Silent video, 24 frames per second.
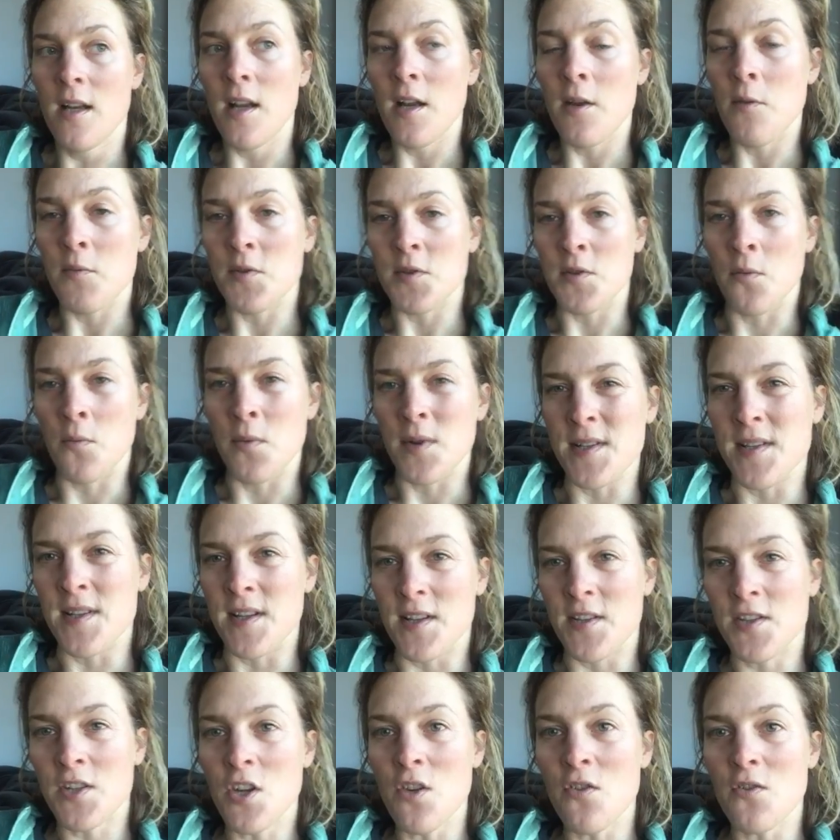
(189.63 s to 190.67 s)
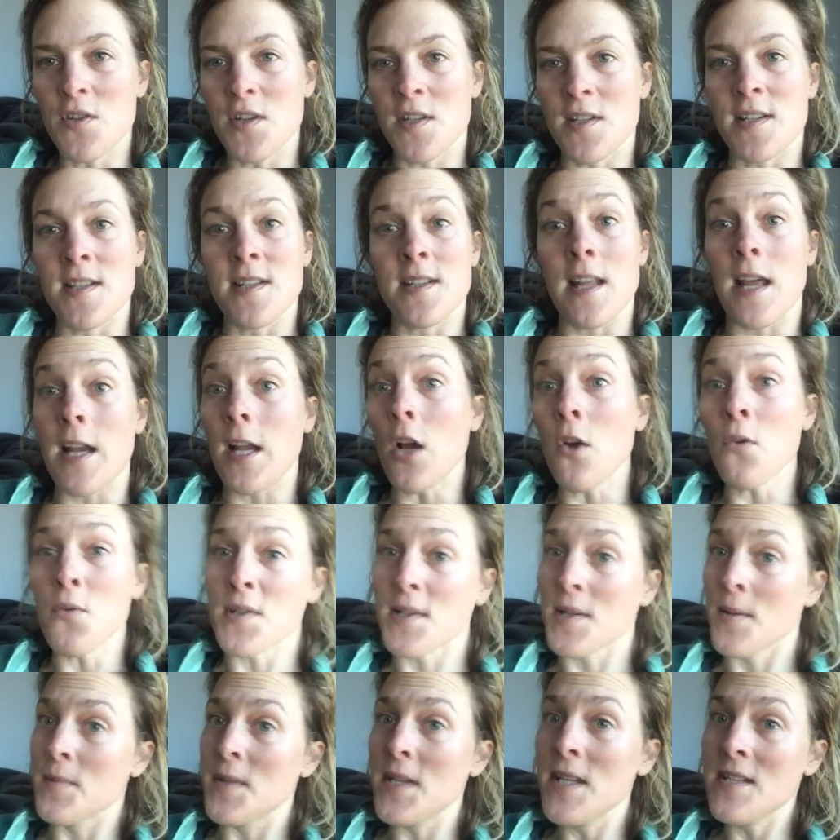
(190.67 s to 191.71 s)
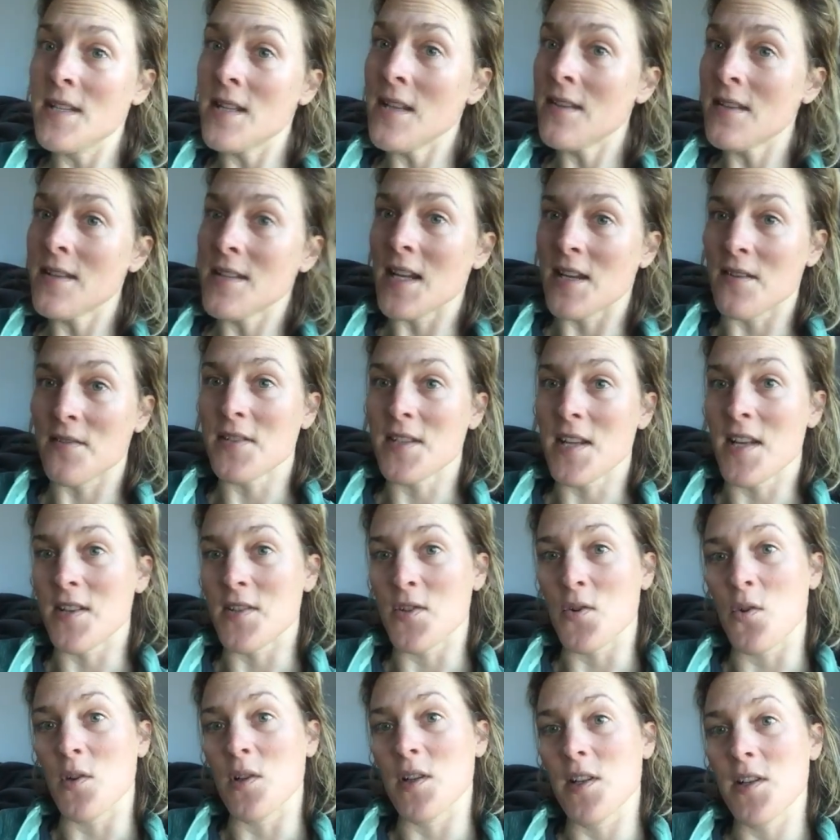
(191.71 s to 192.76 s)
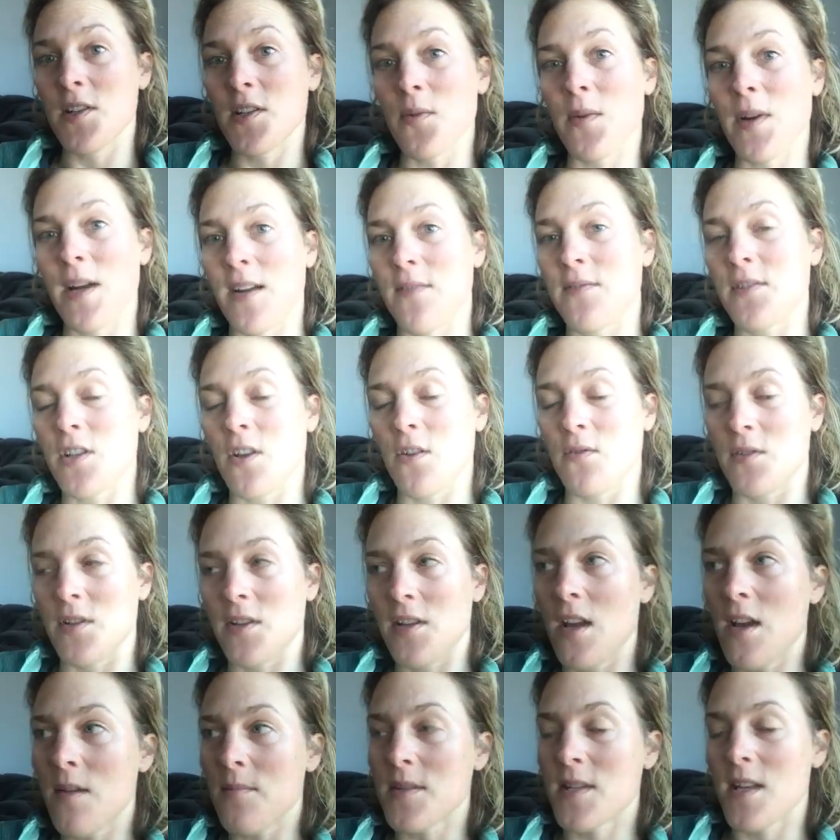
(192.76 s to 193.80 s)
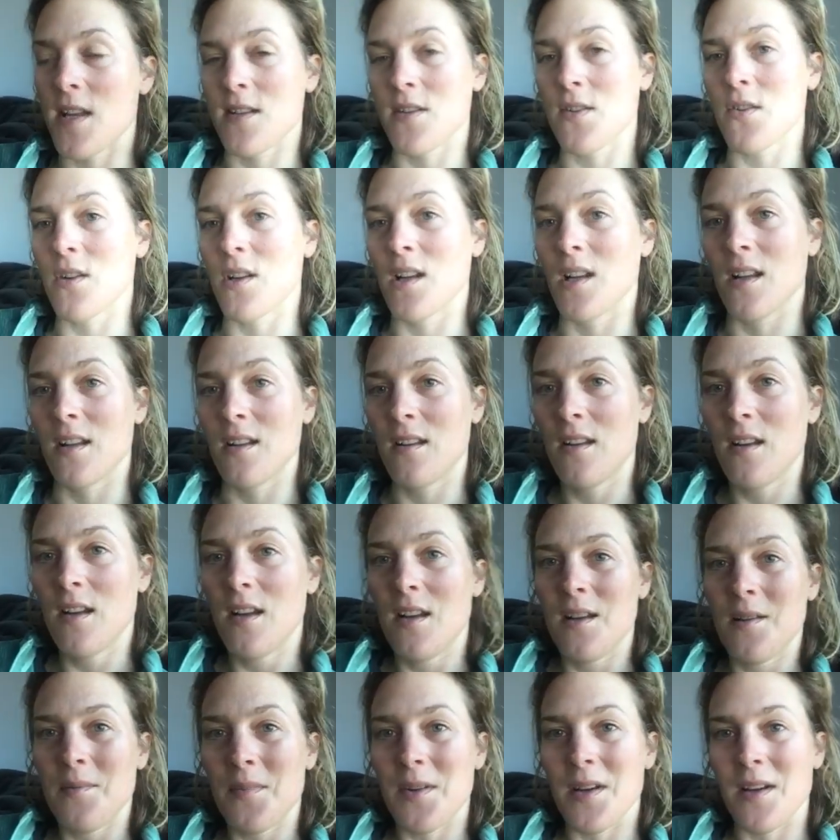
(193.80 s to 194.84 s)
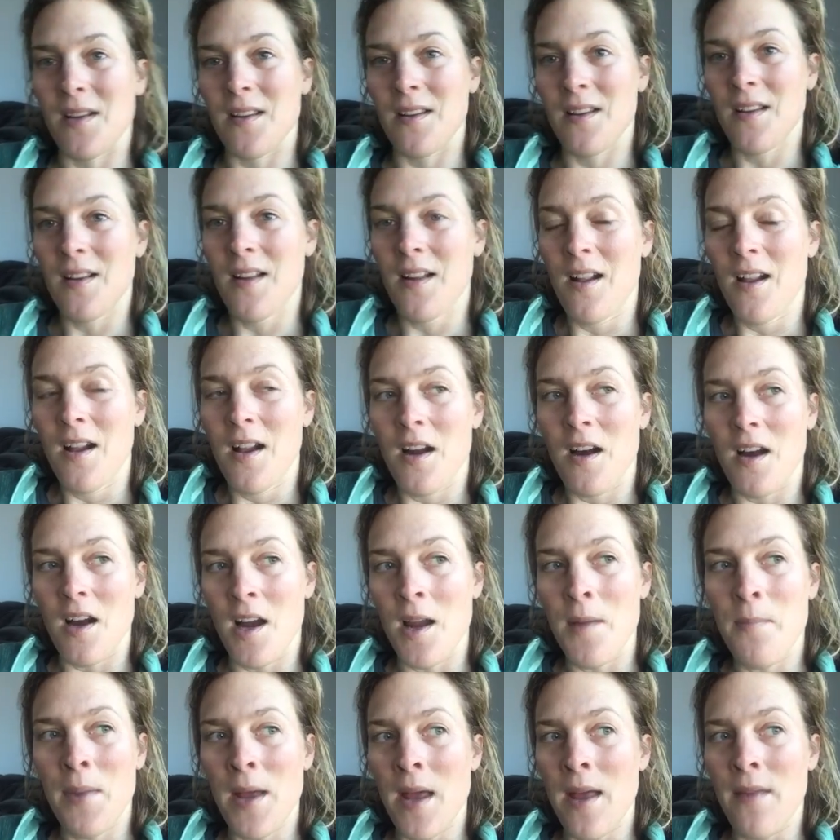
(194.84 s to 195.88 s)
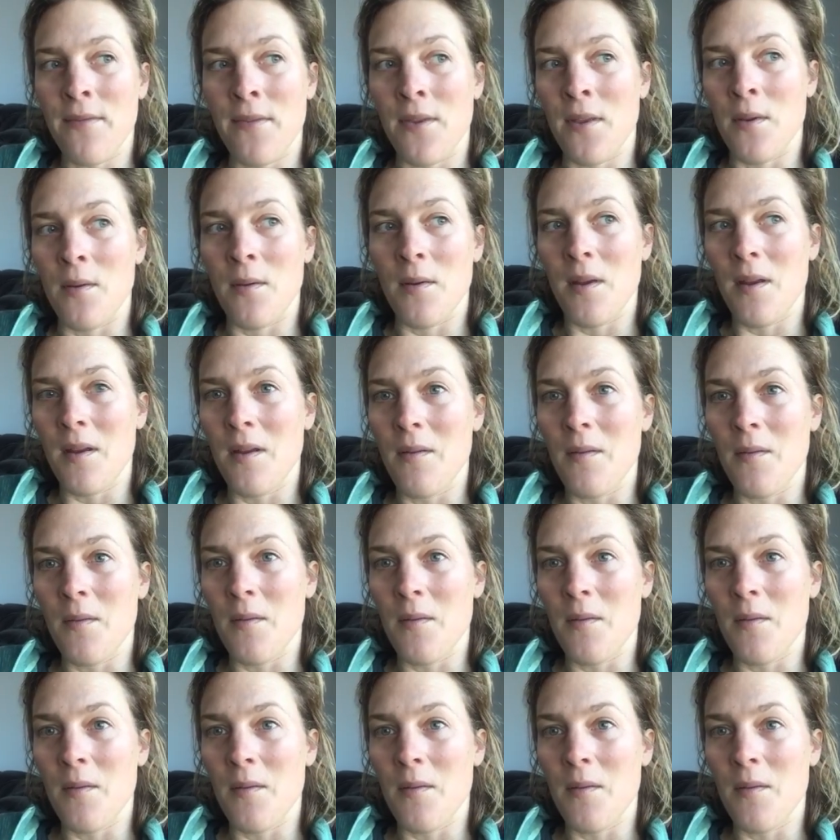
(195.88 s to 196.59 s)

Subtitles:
It was always an excuse because it's like, oh, somebody's in the downstairs toilet, so I have to go to the upstairs toilet. But I bet that